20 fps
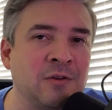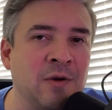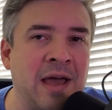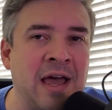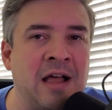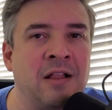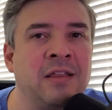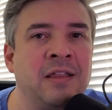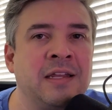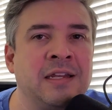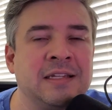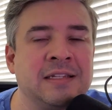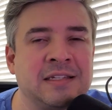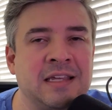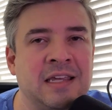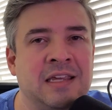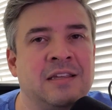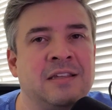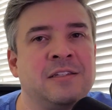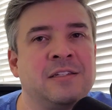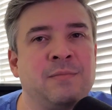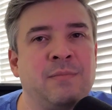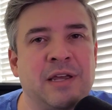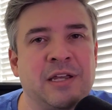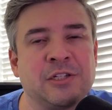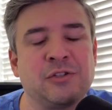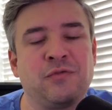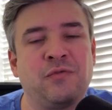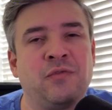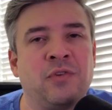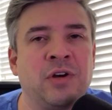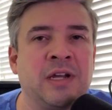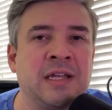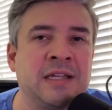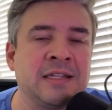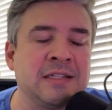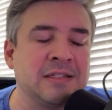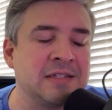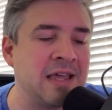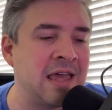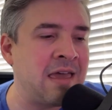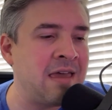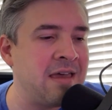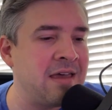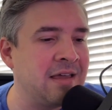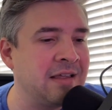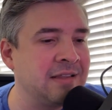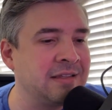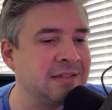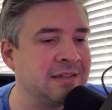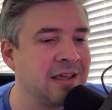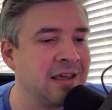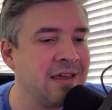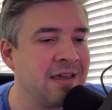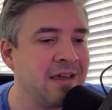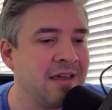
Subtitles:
So Alan is Ken's best friend, and